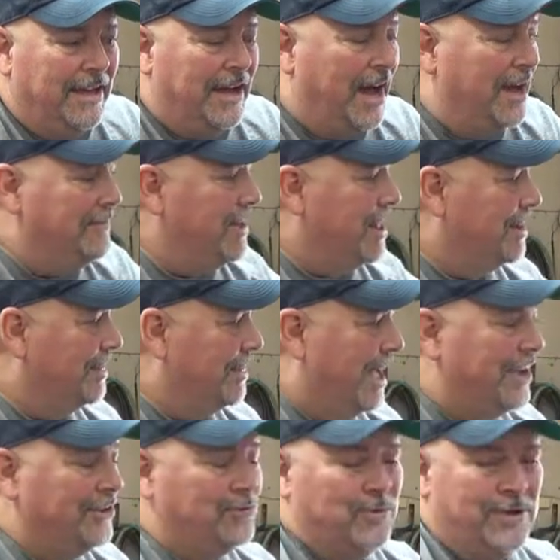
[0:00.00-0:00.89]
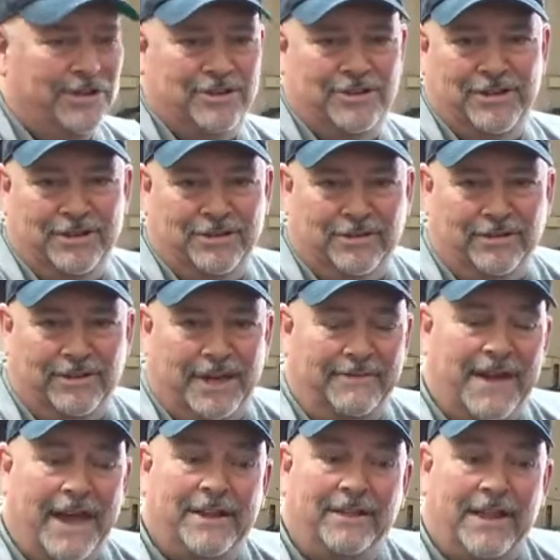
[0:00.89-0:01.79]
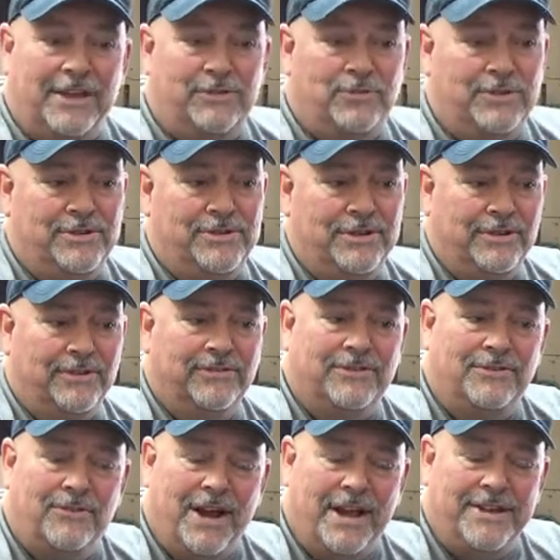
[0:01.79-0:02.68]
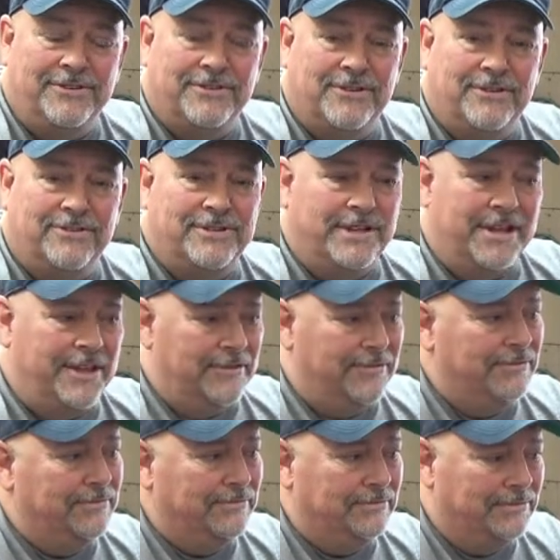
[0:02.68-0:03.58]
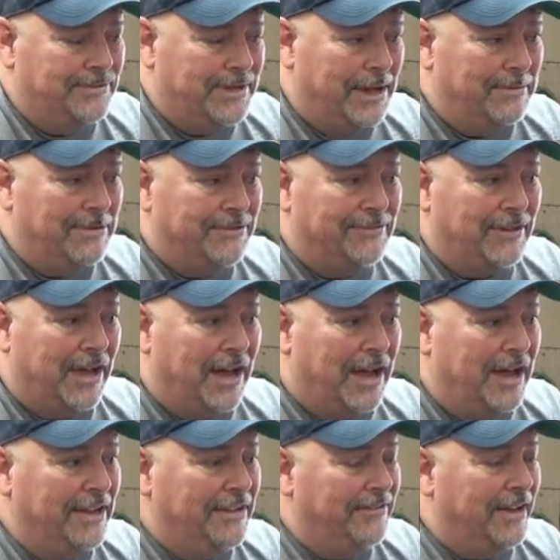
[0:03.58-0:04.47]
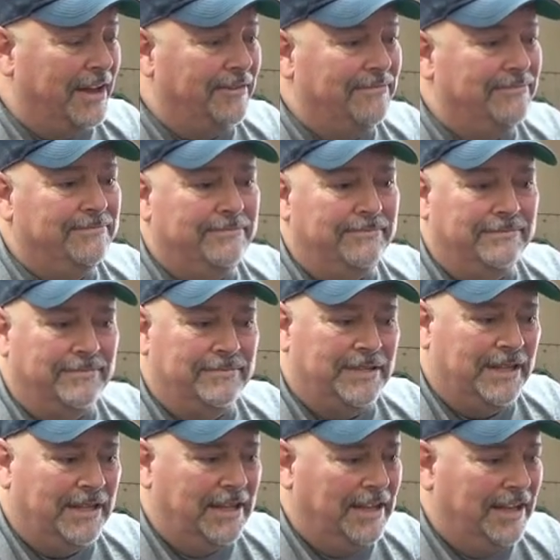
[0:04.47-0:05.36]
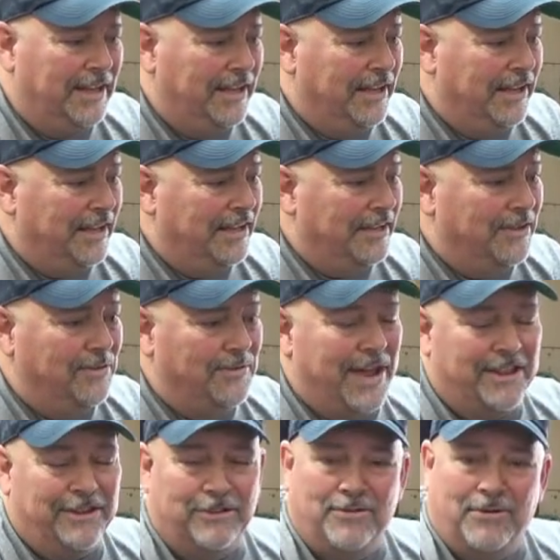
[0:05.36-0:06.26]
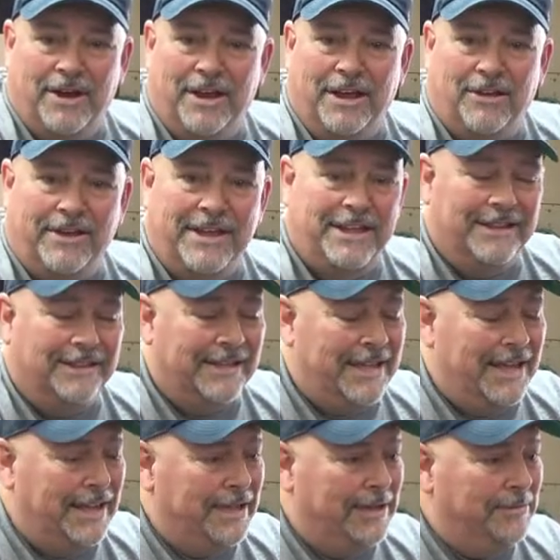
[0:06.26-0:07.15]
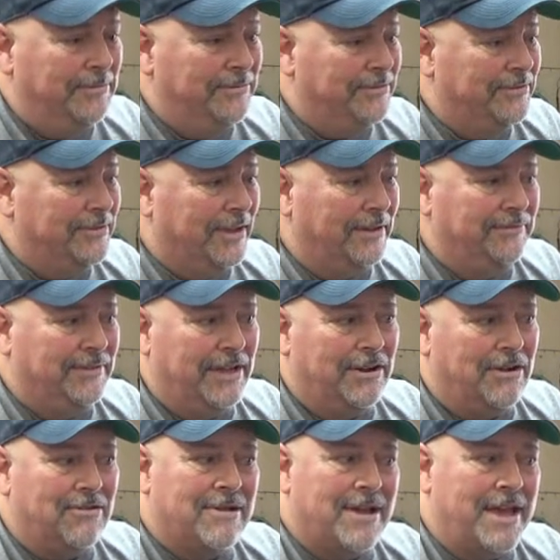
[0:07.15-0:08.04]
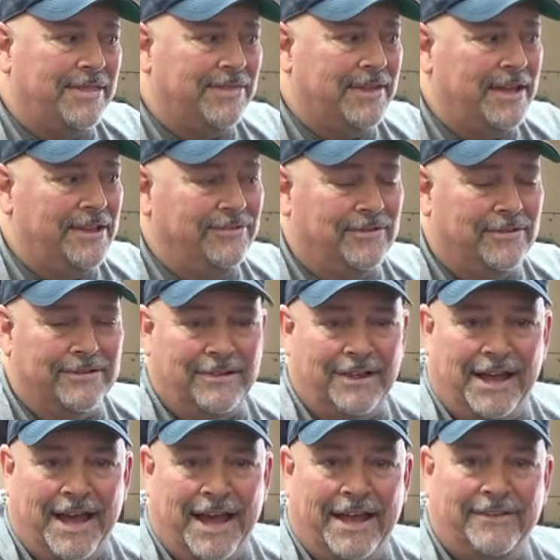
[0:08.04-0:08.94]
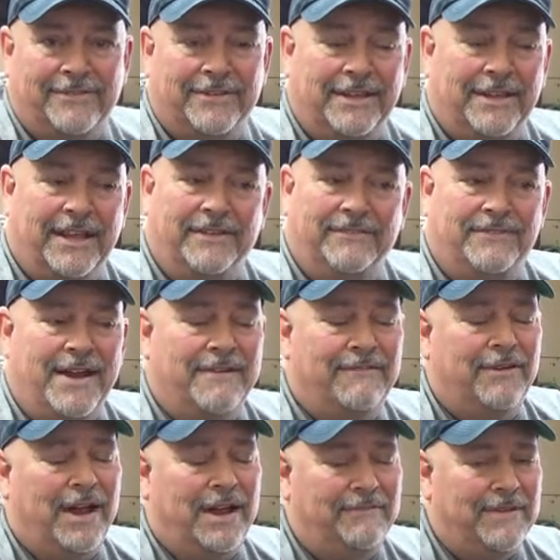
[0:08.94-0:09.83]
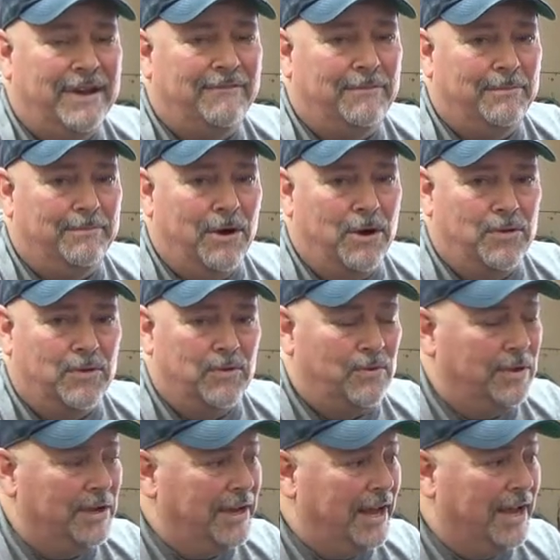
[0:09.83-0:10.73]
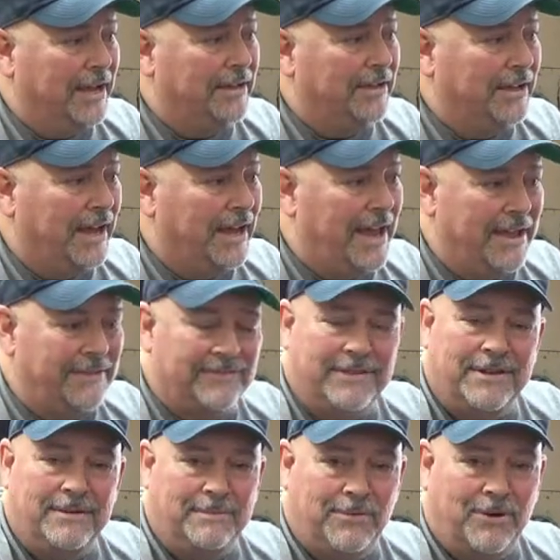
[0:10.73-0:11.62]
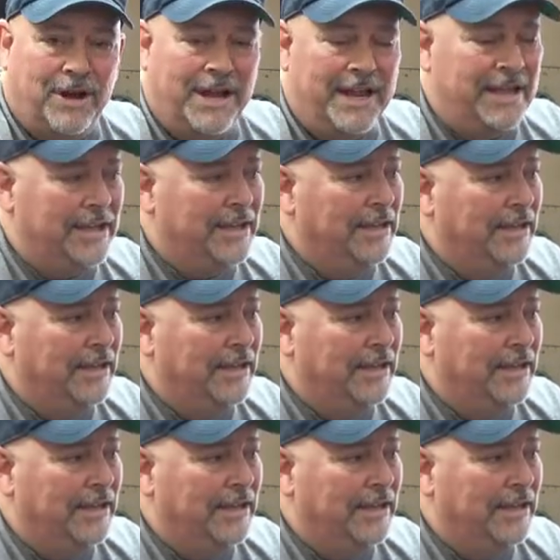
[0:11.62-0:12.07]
I've got a glass windshield. I've had glass windshields and razors and other side-by-sides. I've go down the trail, hit limbs. I've done all kinds of things on glass, and I've never broken one. Now, I have seen them break.